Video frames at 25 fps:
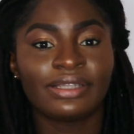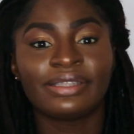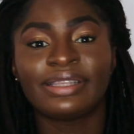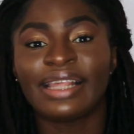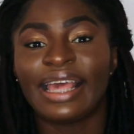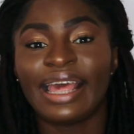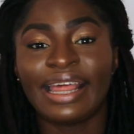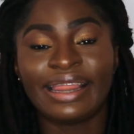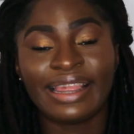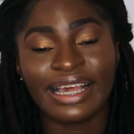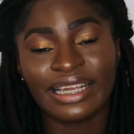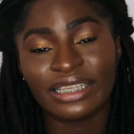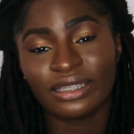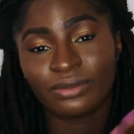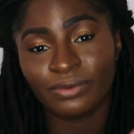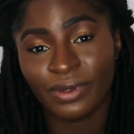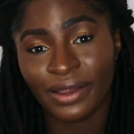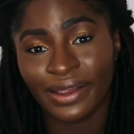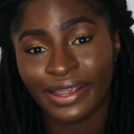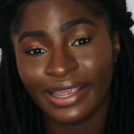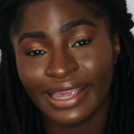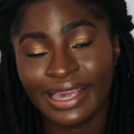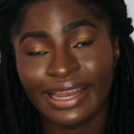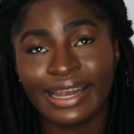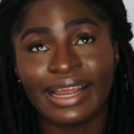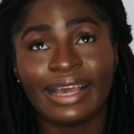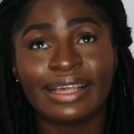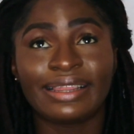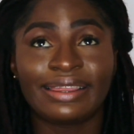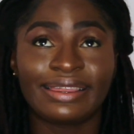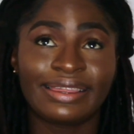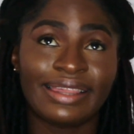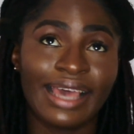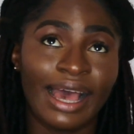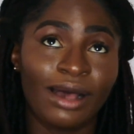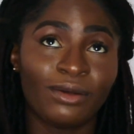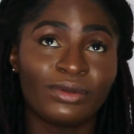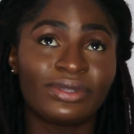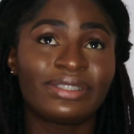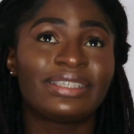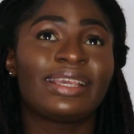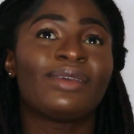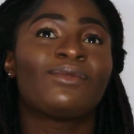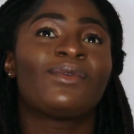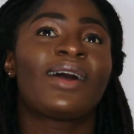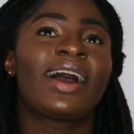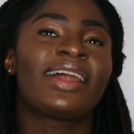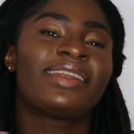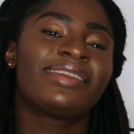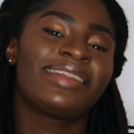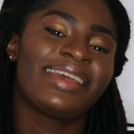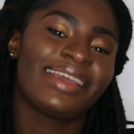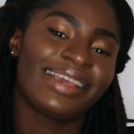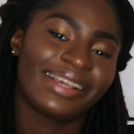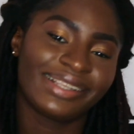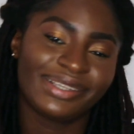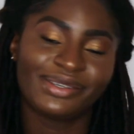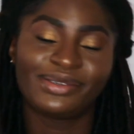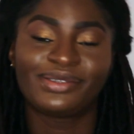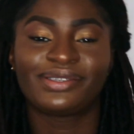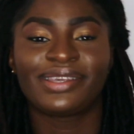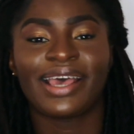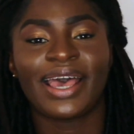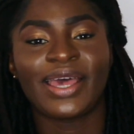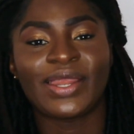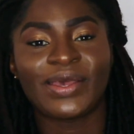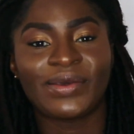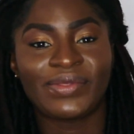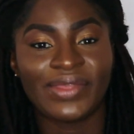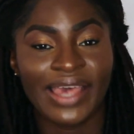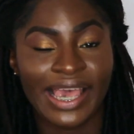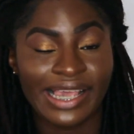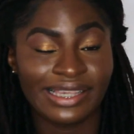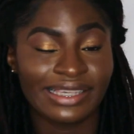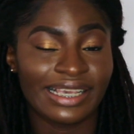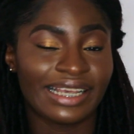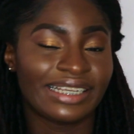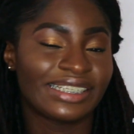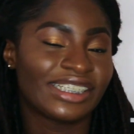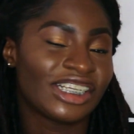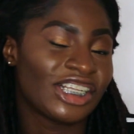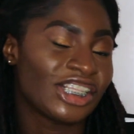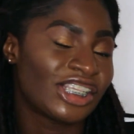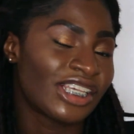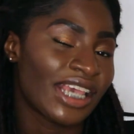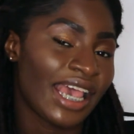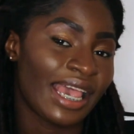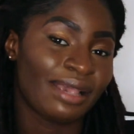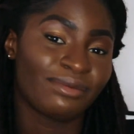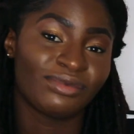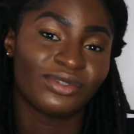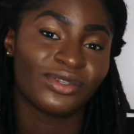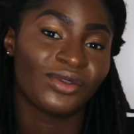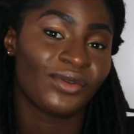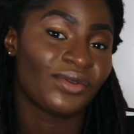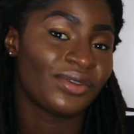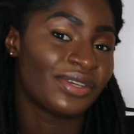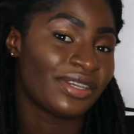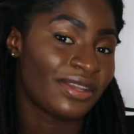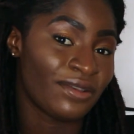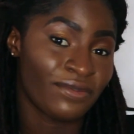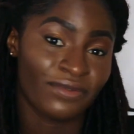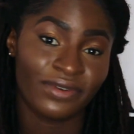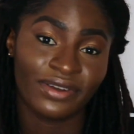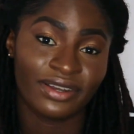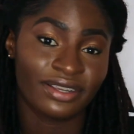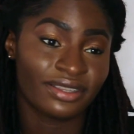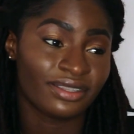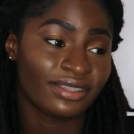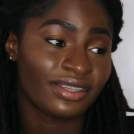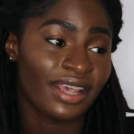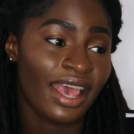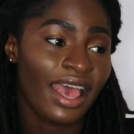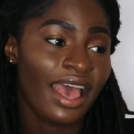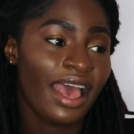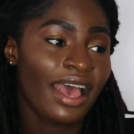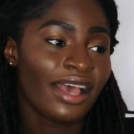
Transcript: And that's where, again, I would say, well, a negative side of that is actually time zone difference.